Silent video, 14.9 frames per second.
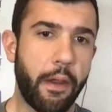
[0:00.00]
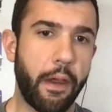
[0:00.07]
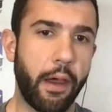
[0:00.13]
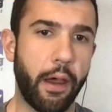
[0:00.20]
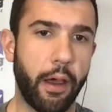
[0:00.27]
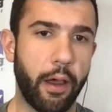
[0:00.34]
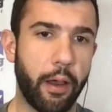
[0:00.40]

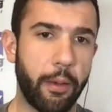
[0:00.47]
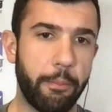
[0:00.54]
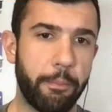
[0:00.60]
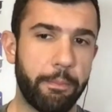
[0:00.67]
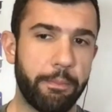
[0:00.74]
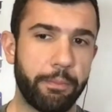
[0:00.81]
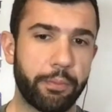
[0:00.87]

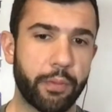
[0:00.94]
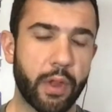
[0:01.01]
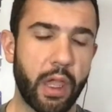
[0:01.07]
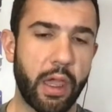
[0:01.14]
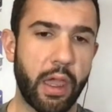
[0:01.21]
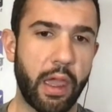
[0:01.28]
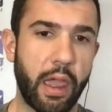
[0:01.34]
And
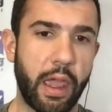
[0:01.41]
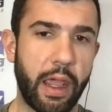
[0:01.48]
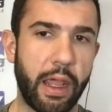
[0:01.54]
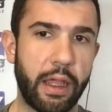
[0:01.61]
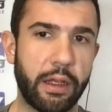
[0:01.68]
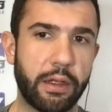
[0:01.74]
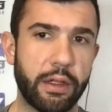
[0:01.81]

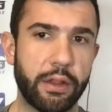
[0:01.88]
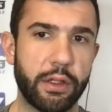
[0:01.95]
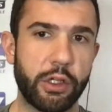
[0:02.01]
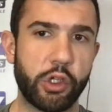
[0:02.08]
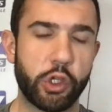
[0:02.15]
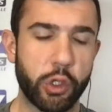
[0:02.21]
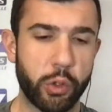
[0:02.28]
the
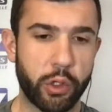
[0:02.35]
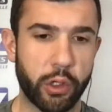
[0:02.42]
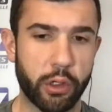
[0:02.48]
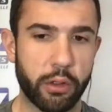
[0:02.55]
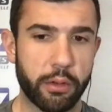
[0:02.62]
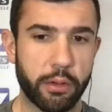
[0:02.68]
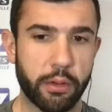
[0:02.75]

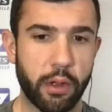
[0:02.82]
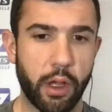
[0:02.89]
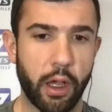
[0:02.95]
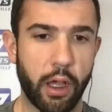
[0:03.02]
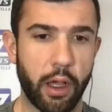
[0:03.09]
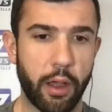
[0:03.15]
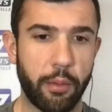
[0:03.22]
shooter,
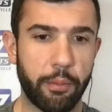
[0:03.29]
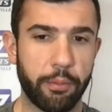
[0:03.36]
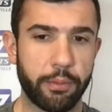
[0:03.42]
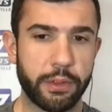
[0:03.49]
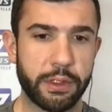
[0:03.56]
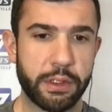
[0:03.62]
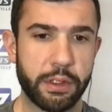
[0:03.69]
who
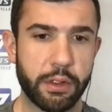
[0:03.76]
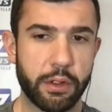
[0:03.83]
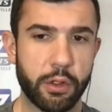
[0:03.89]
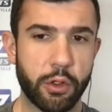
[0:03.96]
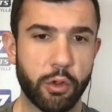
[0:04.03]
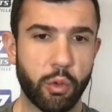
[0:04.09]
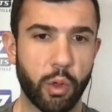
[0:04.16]

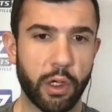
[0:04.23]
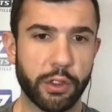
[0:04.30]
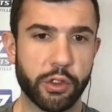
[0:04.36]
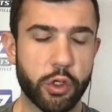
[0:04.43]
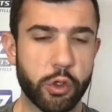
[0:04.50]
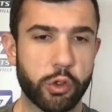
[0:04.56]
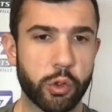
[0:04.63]
was
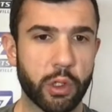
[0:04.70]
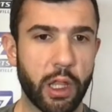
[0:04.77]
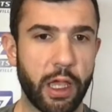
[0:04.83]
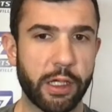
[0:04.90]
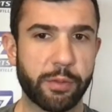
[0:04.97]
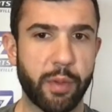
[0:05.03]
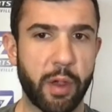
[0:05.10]

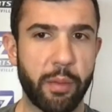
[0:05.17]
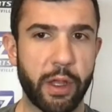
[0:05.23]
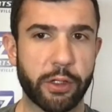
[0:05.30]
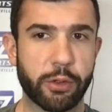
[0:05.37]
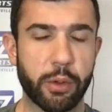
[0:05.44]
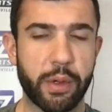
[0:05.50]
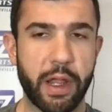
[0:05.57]
neutralized by
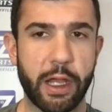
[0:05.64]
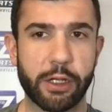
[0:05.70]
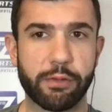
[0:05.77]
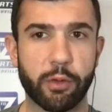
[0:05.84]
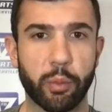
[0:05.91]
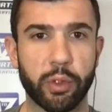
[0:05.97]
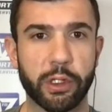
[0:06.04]
Metro
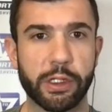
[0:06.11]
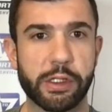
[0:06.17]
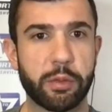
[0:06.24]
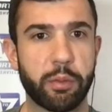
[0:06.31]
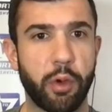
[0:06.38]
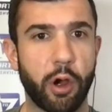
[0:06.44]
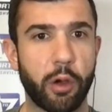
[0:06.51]
Nashville Police
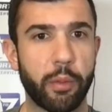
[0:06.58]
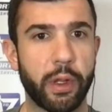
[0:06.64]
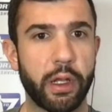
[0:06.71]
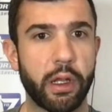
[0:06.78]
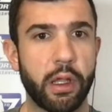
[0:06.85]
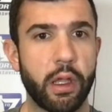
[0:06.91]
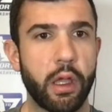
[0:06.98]

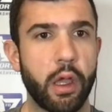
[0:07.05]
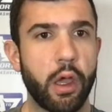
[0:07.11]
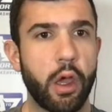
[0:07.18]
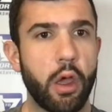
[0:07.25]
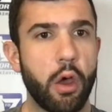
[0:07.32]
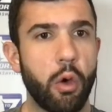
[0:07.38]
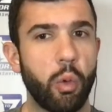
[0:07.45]
Department,
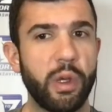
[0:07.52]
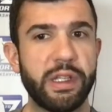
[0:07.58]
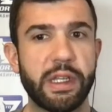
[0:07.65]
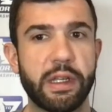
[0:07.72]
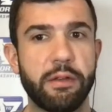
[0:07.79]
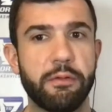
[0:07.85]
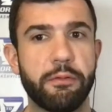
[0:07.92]
we
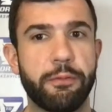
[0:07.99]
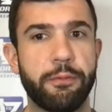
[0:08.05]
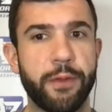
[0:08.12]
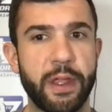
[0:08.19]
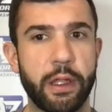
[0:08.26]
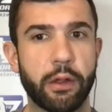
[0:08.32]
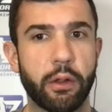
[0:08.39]
didn't
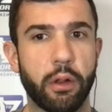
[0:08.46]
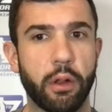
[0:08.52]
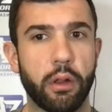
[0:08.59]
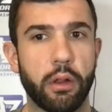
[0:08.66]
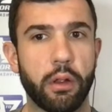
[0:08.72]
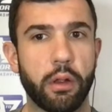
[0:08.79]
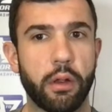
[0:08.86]

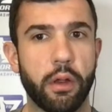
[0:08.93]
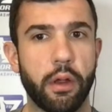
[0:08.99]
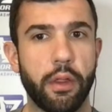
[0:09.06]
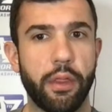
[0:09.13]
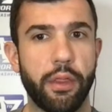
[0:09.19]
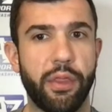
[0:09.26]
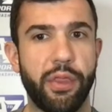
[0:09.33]
feel
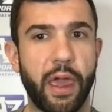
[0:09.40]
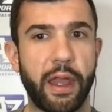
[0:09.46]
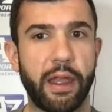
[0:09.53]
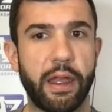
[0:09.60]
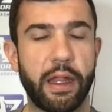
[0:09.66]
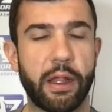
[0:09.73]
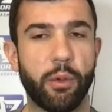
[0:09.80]

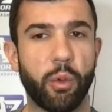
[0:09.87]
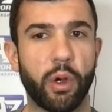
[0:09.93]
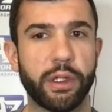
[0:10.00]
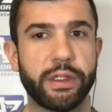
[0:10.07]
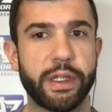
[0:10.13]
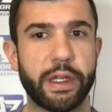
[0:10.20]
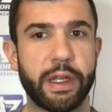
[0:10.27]
that it
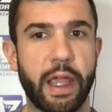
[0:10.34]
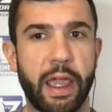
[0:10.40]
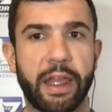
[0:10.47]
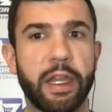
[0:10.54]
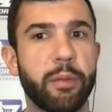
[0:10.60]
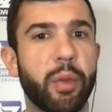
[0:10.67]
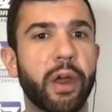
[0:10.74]
was in
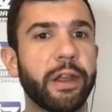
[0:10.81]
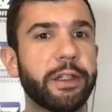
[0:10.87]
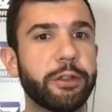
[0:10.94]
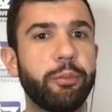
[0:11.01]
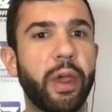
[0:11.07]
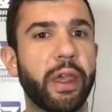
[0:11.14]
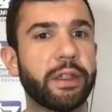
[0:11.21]
anybody's
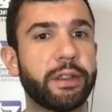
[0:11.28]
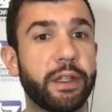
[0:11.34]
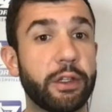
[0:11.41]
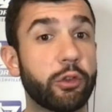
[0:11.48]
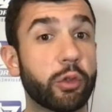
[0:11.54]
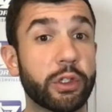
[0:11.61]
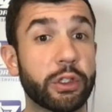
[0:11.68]
best
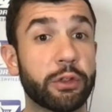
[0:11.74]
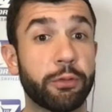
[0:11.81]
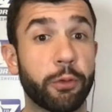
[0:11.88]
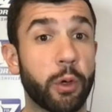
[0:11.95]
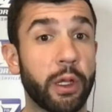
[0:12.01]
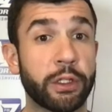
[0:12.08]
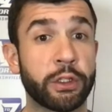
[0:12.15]
interest
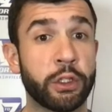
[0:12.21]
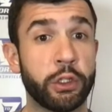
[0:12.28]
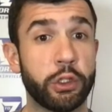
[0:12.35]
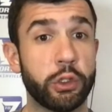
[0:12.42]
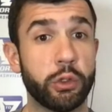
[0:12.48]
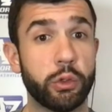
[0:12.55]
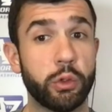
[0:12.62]
for us to
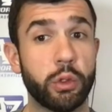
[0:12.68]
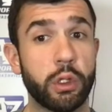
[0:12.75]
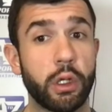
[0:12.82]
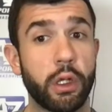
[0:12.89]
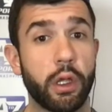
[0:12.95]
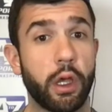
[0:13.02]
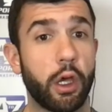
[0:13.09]
do
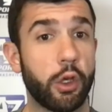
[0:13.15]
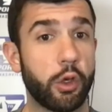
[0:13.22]
a